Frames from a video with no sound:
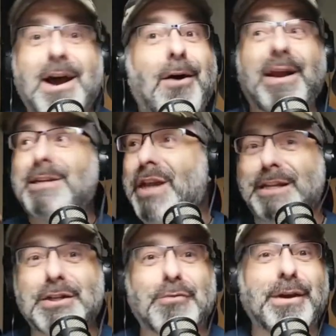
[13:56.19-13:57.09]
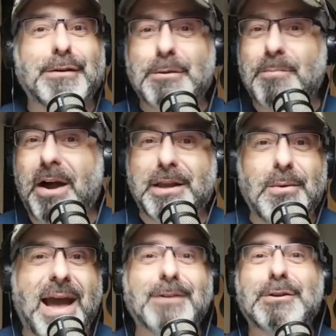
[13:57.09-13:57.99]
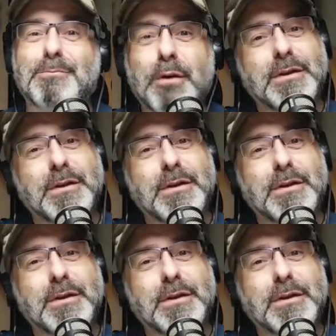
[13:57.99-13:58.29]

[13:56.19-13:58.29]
or I could change careers or buy a new house or move